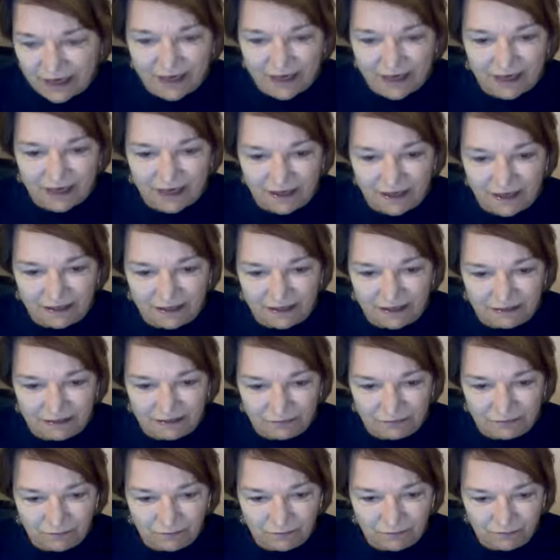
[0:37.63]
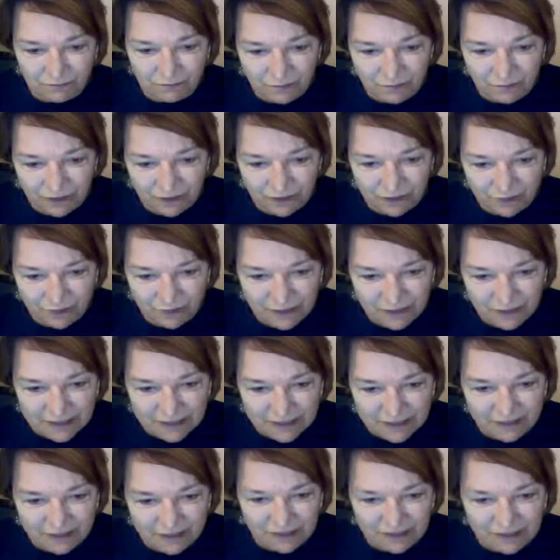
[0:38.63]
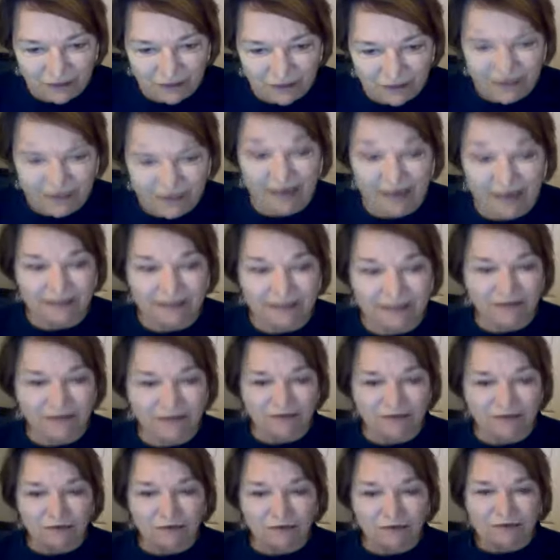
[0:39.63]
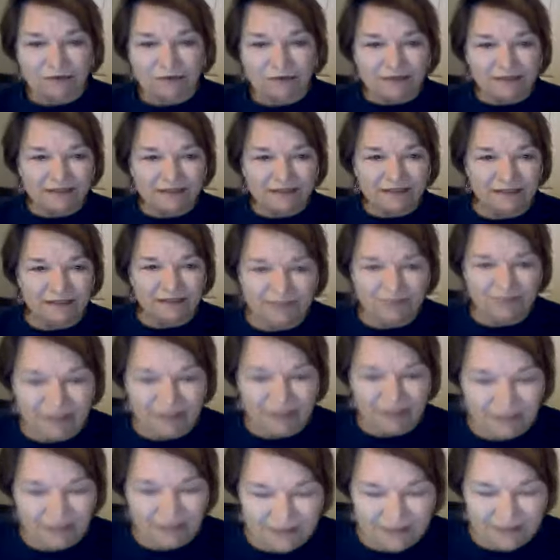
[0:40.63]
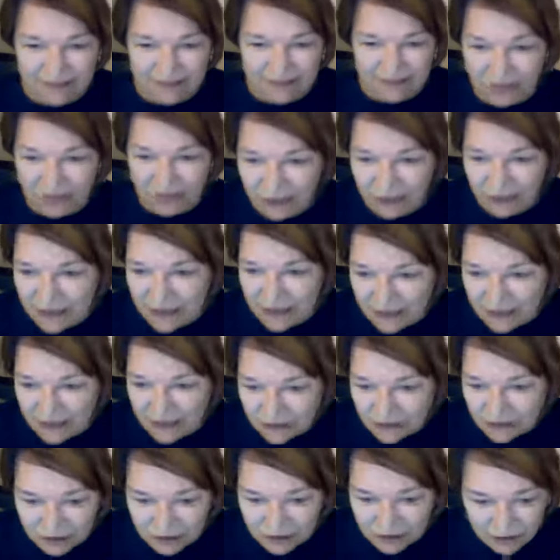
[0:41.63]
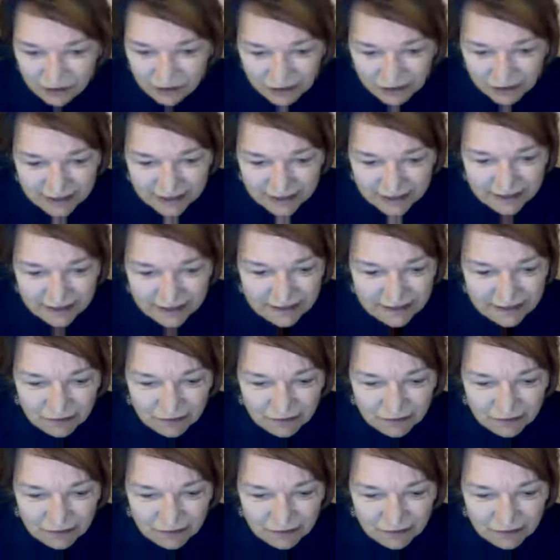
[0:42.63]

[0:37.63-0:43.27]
and put a post up this morning, had tremendous results. So, Noreen,